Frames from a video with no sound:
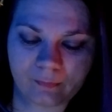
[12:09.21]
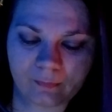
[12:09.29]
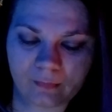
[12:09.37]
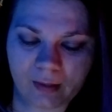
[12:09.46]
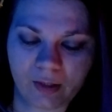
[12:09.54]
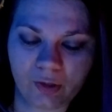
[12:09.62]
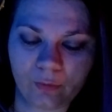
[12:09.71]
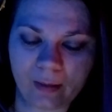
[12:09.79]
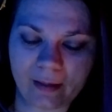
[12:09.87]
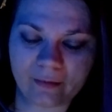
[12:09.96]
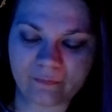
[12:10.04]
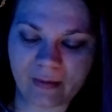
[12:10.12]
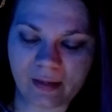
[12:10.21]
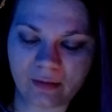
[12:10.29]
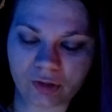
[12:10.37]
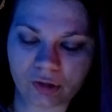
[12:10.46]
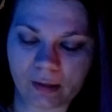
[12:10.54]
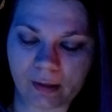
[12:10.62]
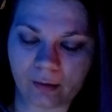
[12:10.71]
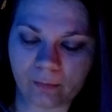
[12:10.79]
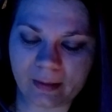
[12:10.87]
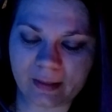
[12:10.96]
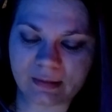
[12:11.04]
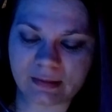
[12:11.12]
He knew how to find the trail
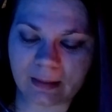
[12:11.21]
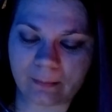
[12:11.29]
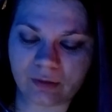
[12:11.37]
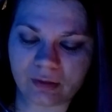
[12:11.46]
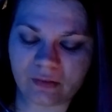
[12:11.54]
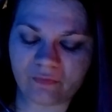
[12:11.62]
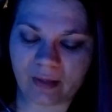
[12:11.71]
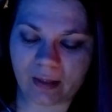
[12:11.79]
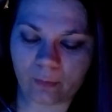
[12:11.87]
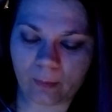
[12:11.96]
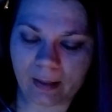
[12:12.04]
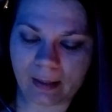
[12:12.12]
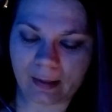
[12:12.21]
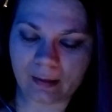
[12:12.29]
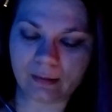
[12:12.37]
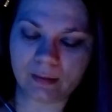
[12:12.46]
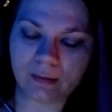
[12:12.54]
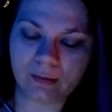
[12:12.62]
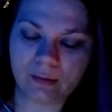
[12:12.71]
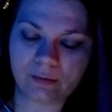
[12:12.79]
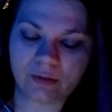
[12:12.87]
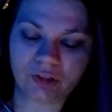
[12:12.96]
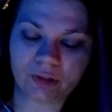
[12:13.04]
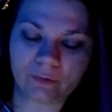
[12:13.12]
when it seemed to fade away.
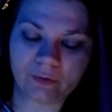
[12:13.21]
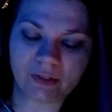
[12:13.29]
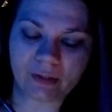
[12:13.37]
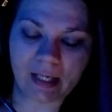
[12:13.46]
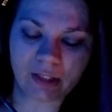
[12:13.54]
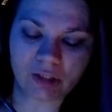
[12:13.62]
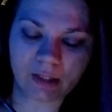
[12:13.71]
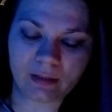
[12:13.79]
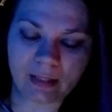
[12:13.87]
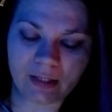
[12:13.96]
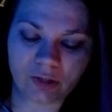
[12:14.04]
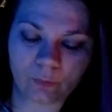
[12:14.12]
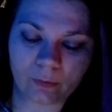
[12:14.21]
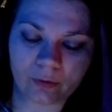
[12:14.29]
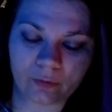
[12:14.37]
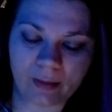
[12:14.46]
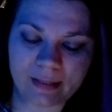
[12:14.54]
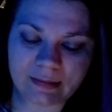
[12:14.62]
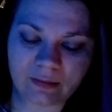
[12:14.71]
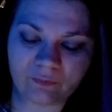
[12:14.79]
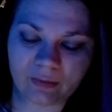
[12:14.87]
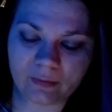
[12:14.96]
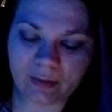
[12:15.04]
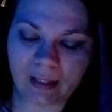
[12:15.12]
The general direction led toward a grazing
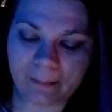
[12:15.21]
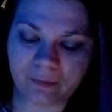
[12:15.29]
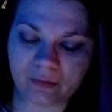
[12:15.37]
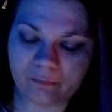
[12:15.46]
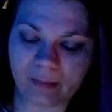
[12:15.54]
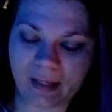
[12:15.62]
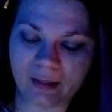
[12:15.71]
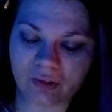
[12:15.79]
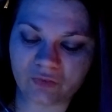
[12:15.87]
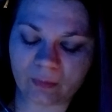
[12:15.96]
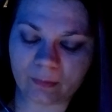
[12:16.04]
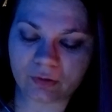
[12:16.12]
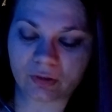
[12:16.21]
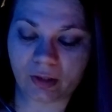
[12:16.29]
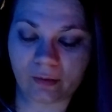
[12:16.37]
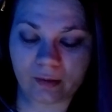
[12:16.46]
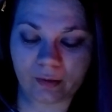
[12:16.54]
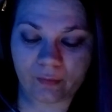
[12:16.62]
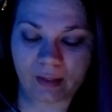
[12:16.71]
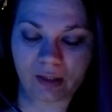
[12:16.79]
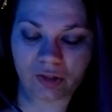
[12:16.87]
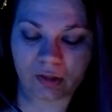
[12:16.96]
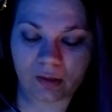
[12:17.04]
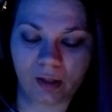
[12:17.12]
field a couple of miles from his current
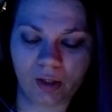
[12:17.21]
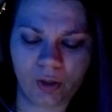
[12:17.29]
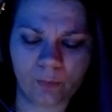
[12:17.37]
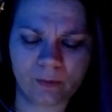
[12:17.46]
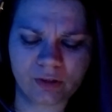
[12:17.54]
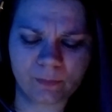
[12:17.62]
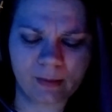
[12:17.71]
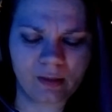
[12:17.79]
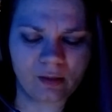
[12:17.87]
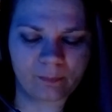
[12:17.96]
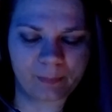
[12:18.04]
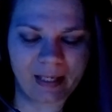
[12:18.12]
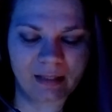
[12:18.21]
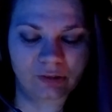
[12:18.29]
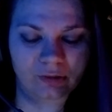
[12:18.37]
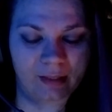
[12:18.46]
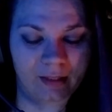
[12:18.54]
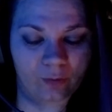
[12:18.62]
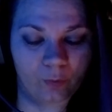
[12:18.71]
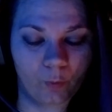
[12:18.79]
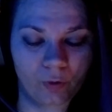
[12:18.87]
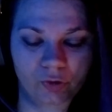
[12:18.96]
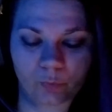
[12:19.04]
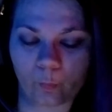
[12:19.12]
location, which meant the bastard had a
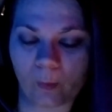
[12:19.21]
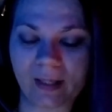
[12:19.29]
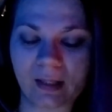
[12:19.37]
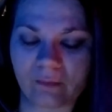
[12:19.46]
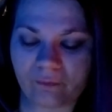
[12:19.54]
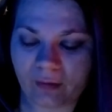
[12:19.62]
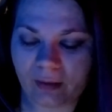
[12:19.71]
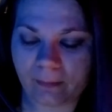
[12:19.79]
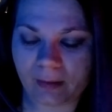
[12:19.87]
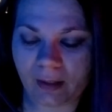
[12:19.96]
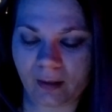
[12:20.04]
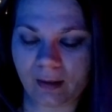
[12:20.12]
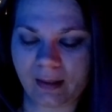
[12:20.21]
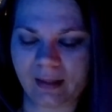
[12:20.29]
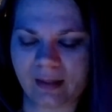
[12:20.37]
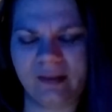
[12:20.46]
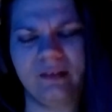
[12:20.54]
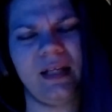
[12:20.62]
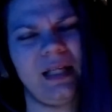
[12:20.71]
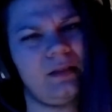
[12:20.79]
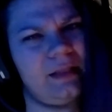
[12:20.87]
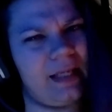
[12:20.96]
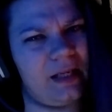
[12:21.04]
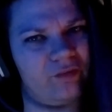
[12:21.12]
horse waiting for him there, and he
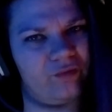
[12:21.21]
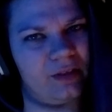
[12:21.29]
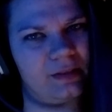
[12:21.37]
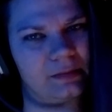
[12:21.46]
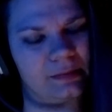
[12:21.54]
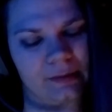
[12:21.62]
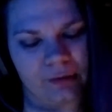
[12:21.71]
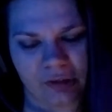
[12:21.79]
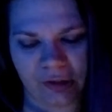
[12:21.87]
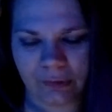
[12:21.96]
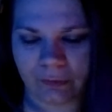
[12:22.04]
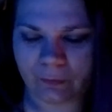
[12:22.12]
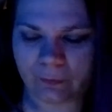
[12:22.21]
likely had friends there too.